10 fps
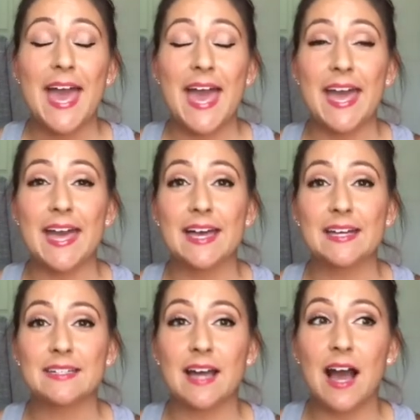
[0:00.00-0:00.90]

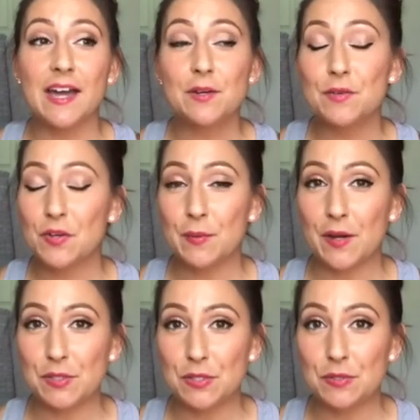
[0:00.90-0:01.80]
And I don't know
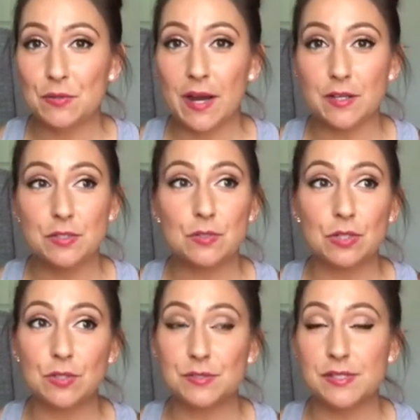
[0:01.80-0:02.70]
about you, how you
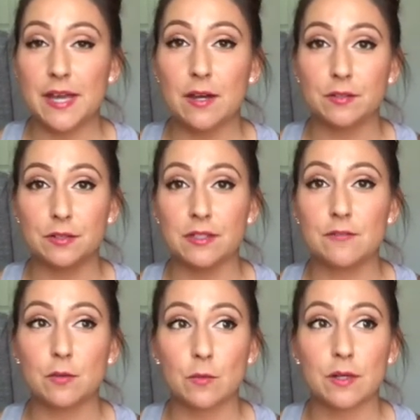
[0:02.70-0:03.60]
close down or leave
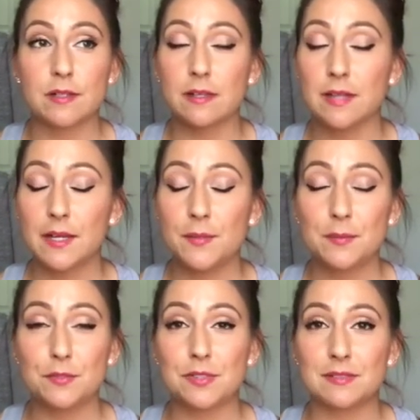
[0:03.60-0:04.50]
for work. A lot of
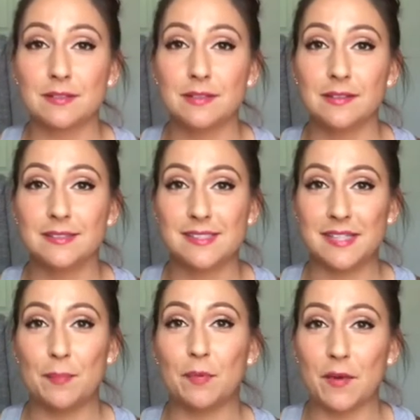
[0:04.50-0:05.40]
people just
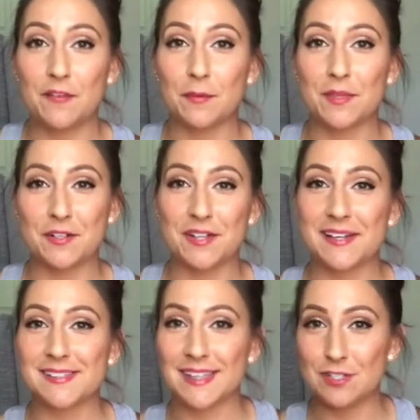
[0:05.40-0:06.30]
step away from their
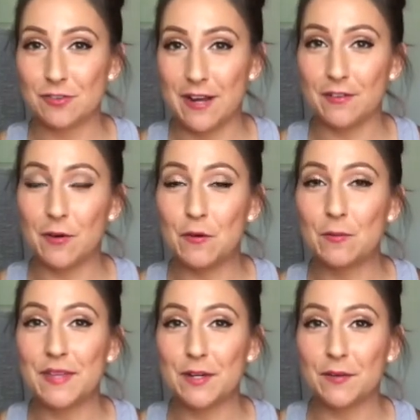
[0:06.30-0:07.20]
desk and drive home.
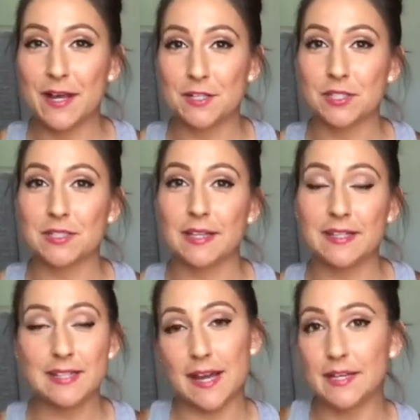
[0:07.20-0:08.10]
They don't actually like
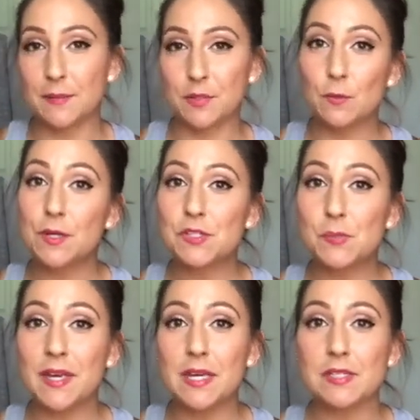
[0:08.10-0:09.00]
tidy up their
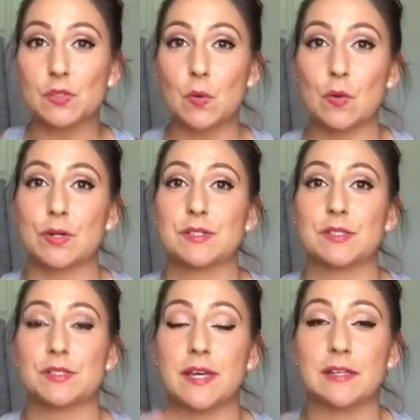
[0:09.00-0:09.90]
workspace or
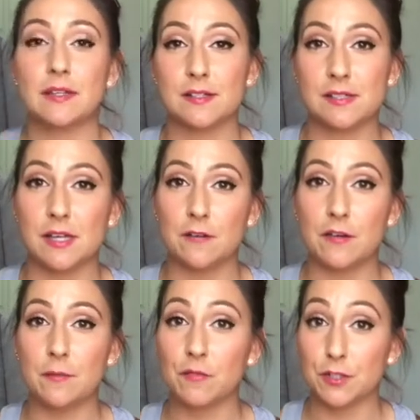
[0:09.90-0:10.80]
set themselves
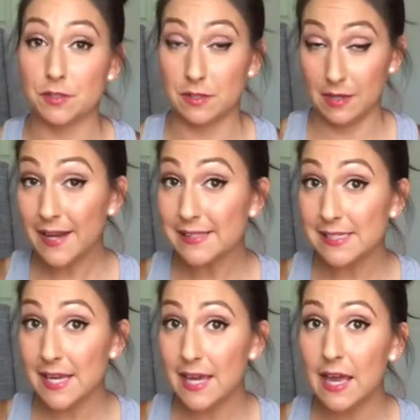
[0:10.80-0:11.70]
up for the next
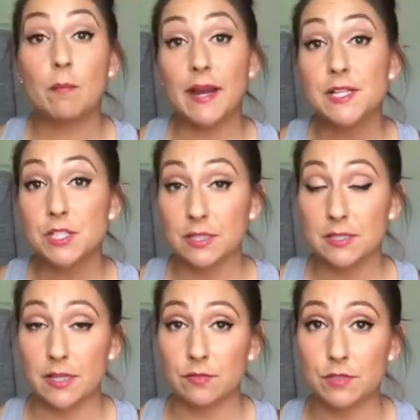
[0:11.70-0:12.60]
day. My shut it
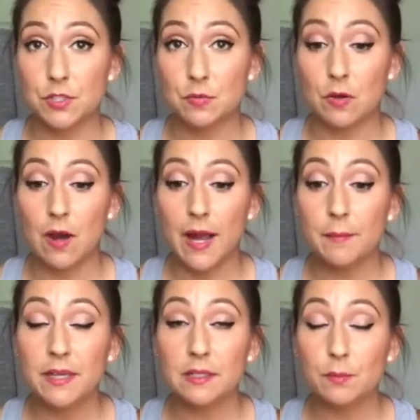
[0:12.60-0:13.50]
down ritual, I
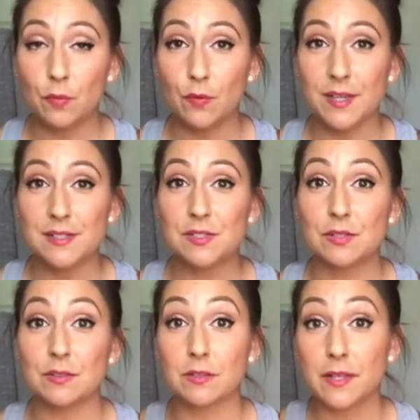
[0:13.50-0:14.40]
make it a point to
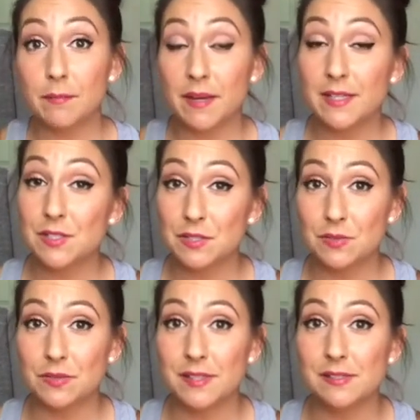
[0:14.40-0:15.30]
look at my to-do
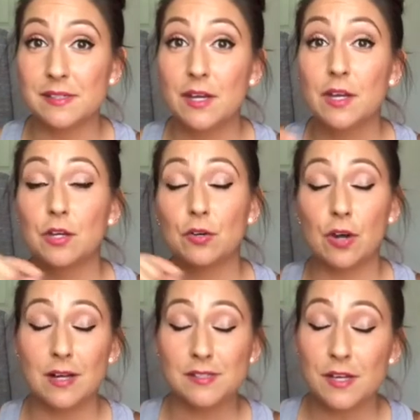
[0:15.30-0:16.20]
list,
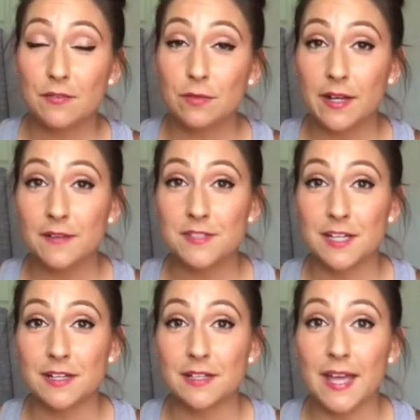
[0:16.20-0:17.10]
cross off what I've
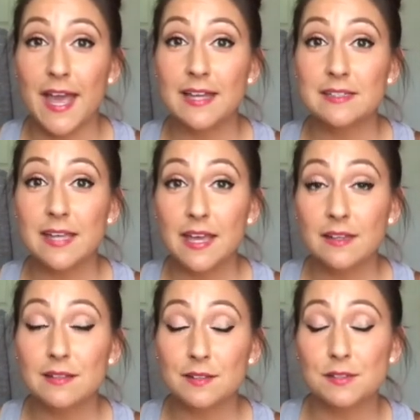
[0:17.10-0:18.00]
done, and take a
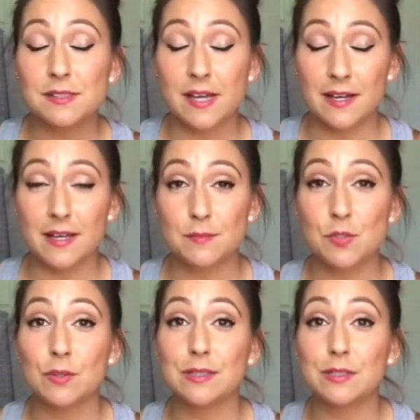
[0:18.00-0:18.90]
little time
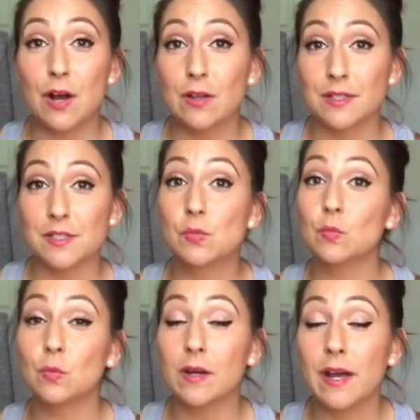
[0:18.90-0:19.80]
to acknowledge
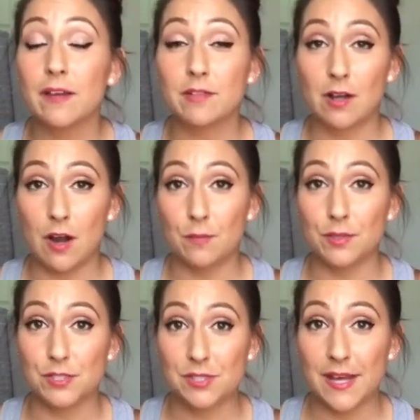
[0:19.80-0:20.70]
what I've
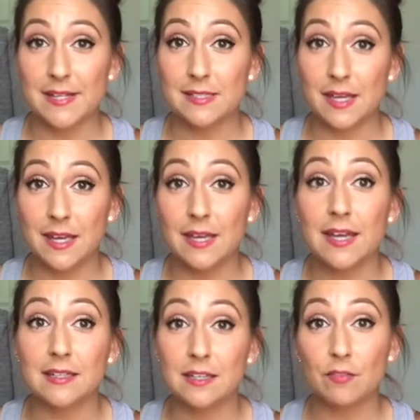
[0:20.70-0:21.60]
accomplished that day
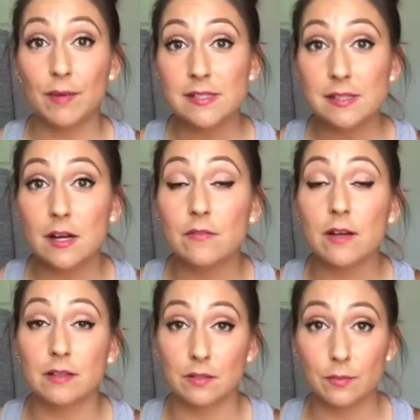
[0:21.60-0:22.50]
and give myself a
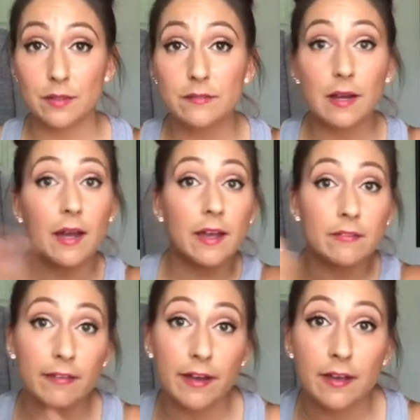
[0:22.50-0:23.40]
little bit of a high
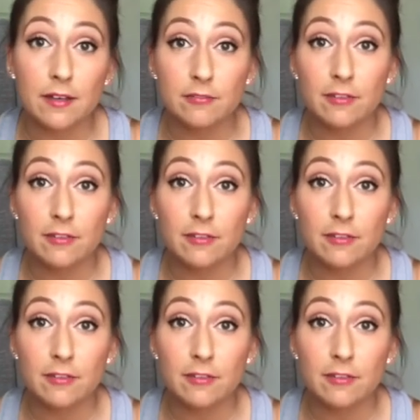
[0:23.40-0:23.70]
five